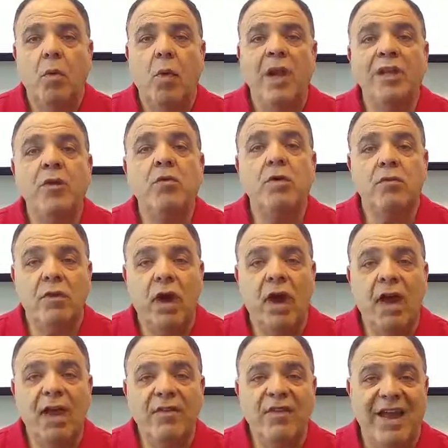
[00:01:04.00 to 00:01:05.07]
when you
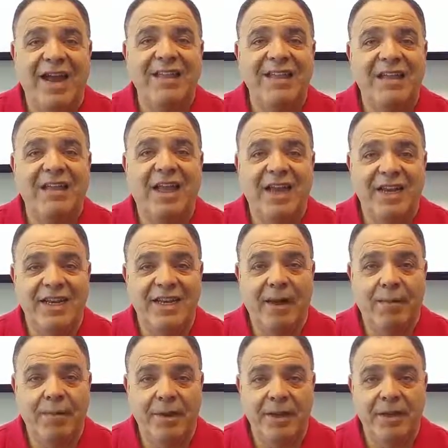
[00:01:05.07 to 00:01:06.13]
arrive at the client
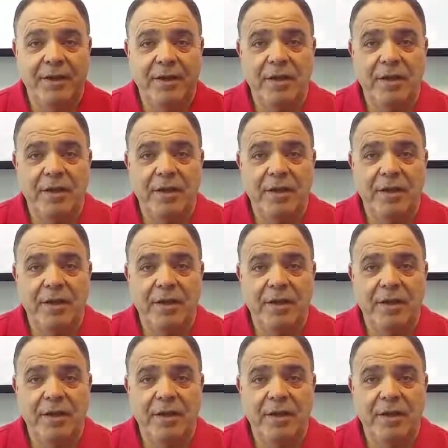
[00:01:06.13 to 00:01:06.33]
company,